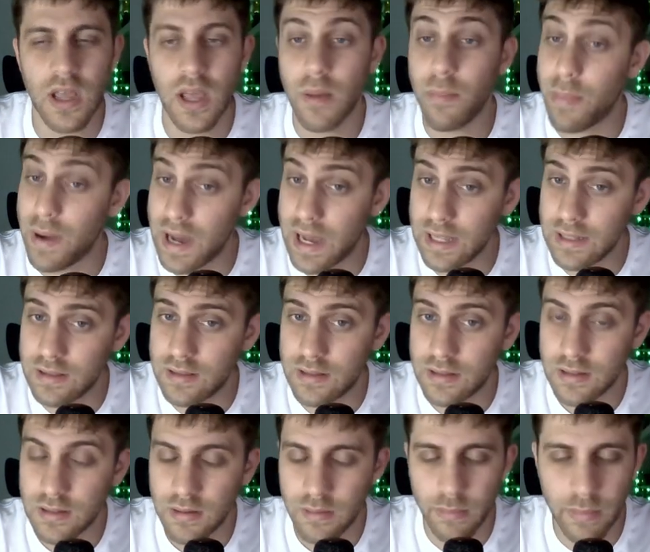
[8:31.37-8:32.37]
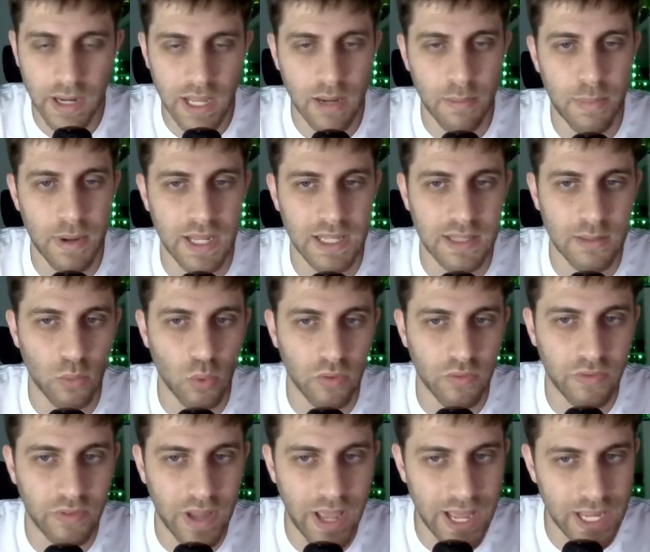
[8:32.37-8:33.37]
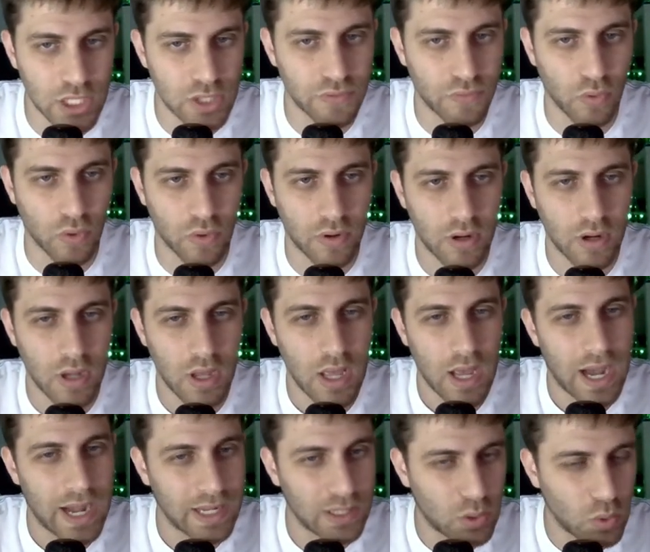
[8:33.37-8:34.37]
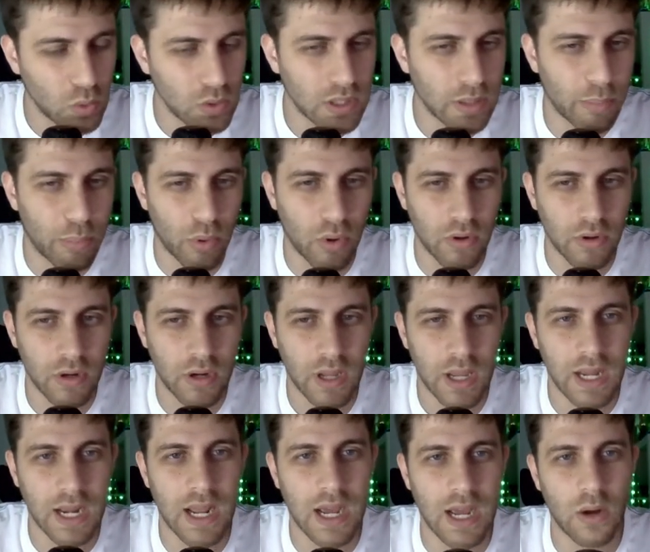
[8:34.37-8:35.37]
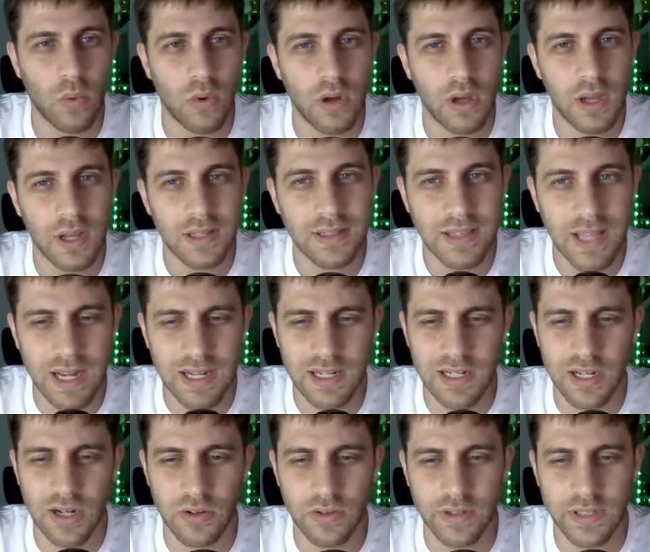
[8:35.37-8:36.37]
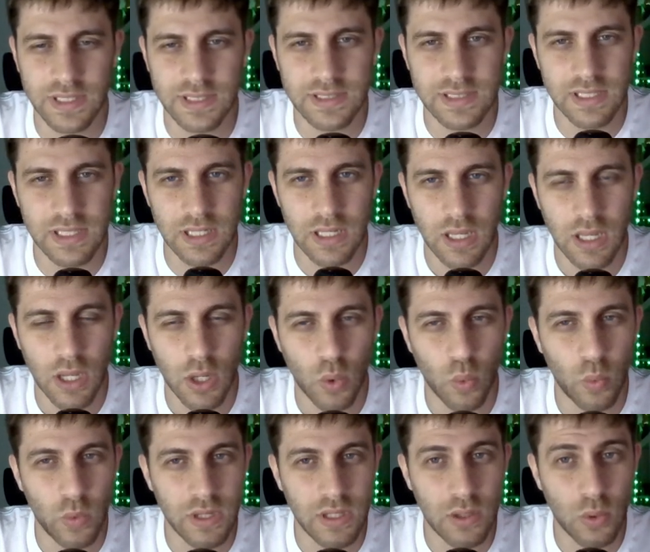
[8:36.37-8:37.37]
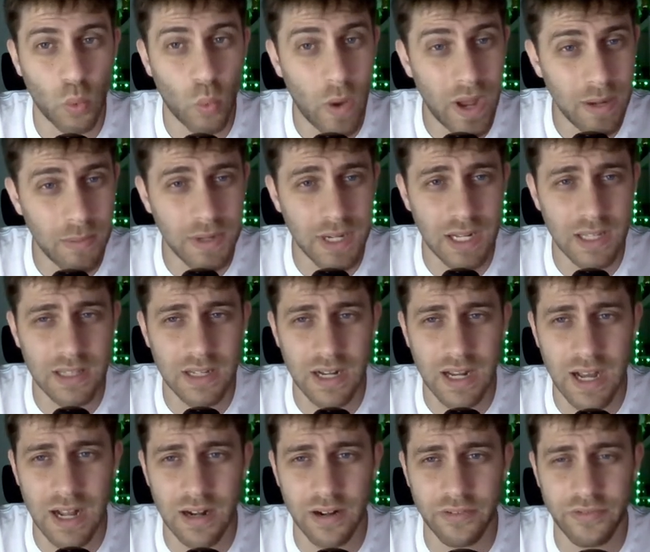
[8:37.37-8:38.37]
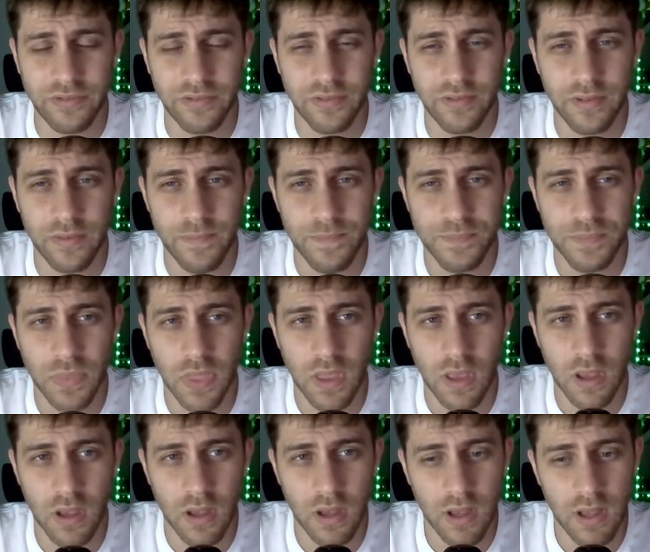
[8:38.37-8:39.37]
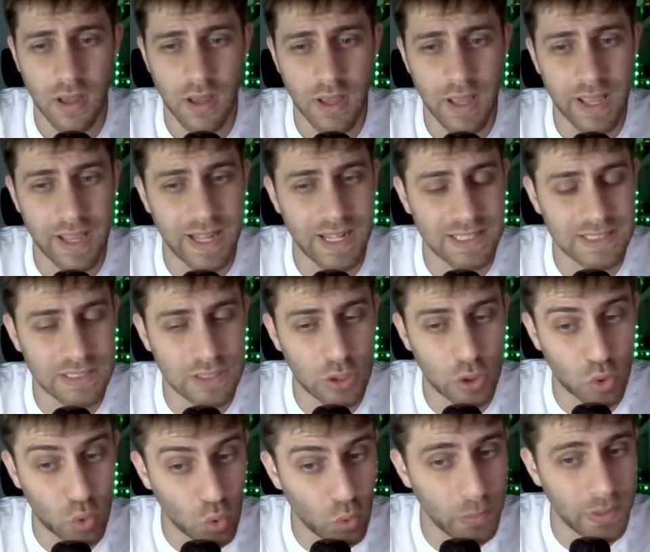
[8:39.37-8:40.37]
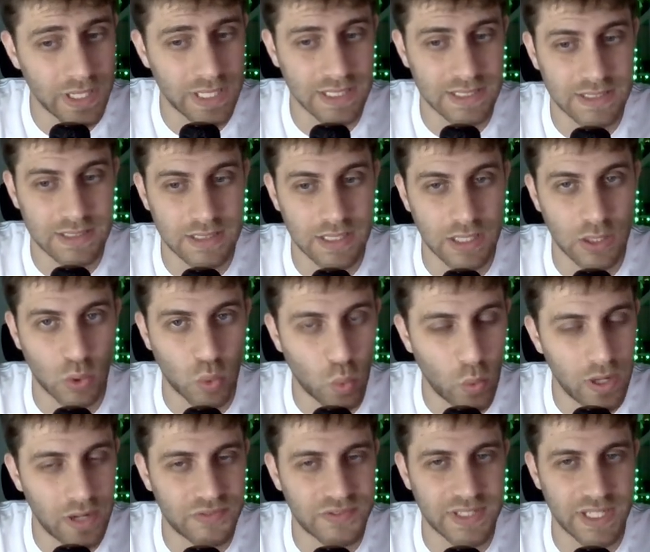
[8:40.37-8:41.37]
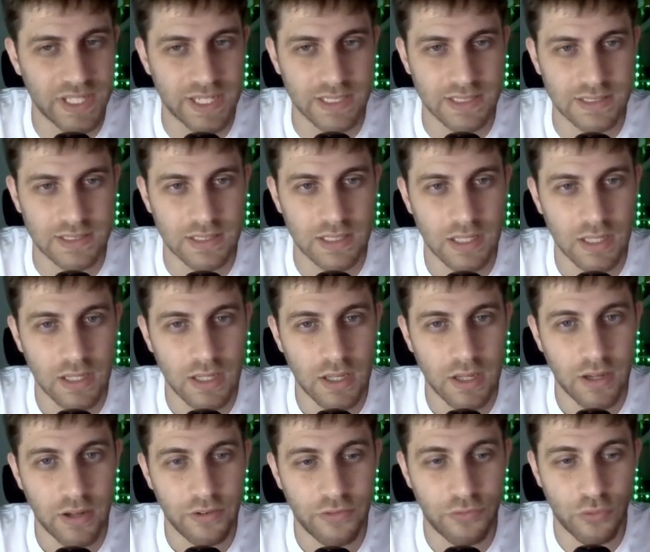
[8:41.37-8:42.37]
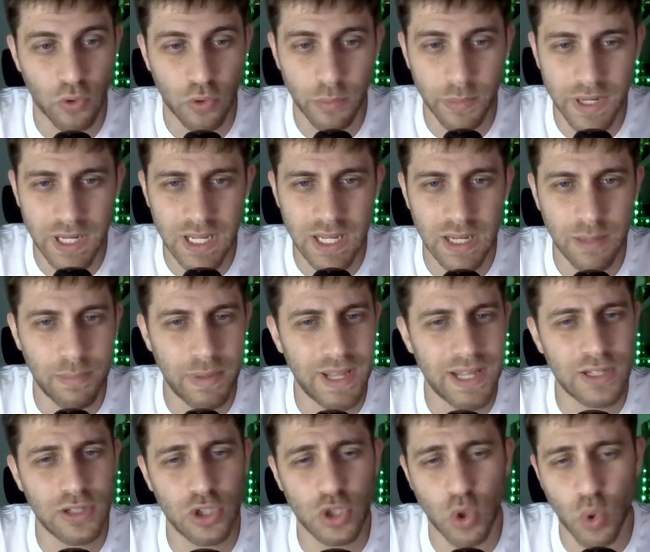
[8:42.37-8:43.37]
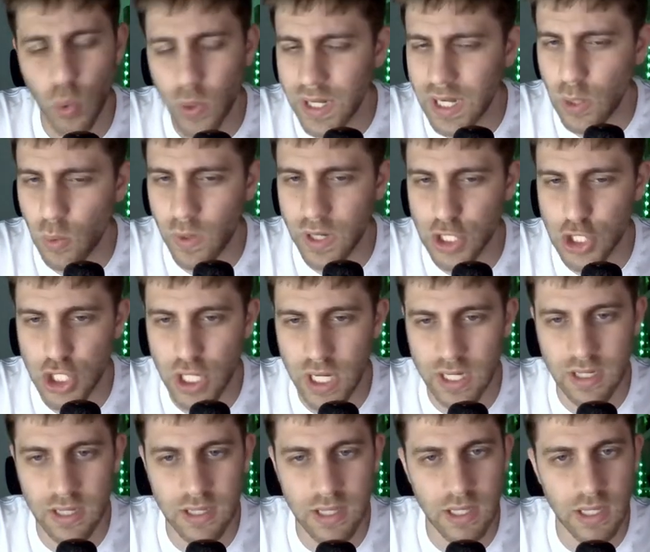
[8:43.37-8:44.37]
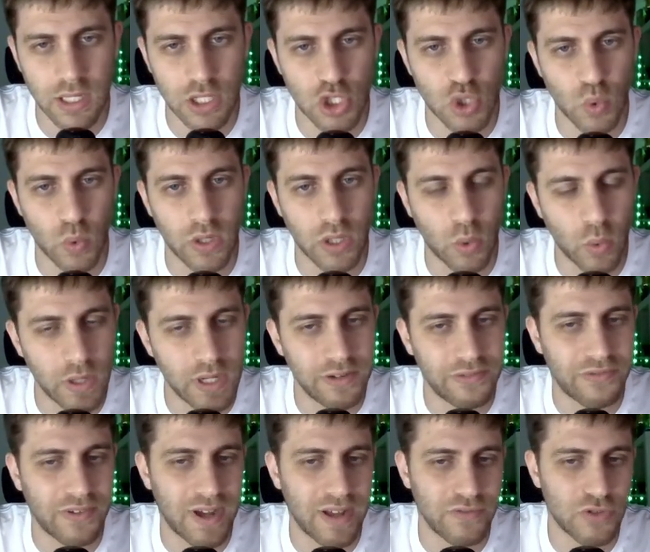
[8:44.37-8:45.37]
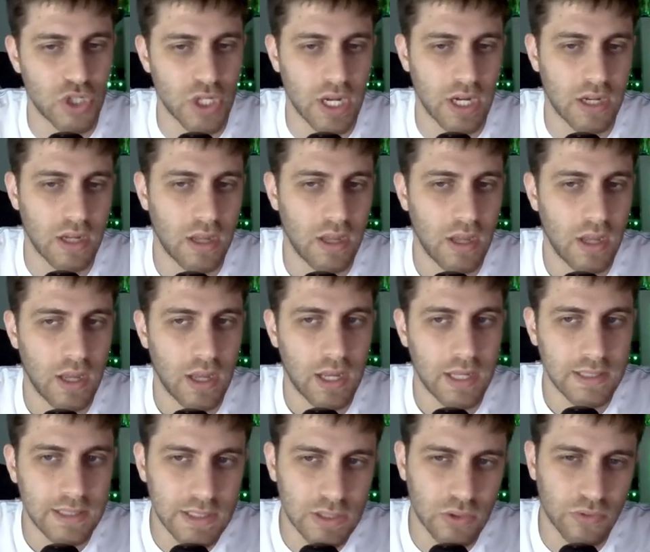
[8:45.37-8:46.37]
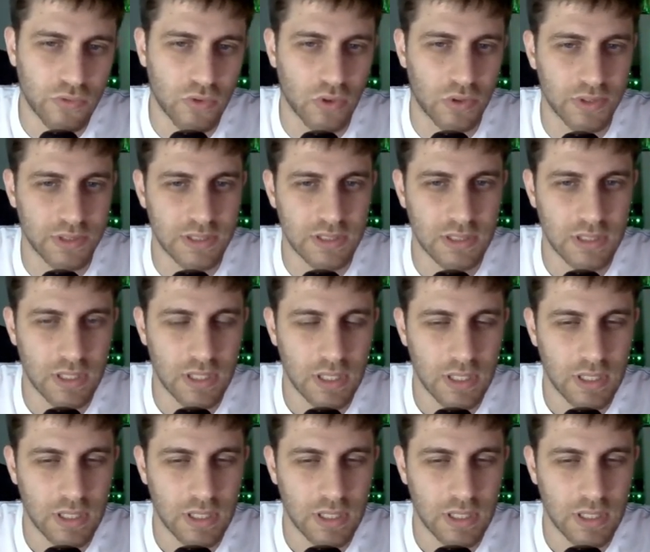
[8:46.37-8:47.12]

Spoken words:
but black played the move h4, I took the pawn, and now Daniel Naroditsky with 1 minute and a half against 2 minutes and 12 seconds for me, he played queen a1 check, king h2, and queen e5 check, and this of course